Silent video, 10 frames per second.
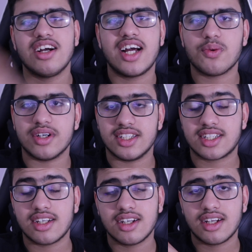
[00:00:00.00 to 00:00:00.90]

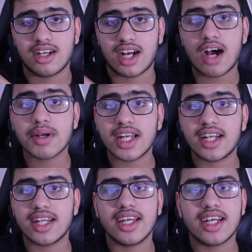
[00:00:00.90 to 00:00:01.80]
Anyways, I'm going to
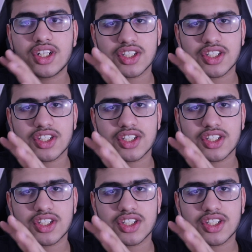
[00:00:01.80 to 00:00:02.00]
end it here.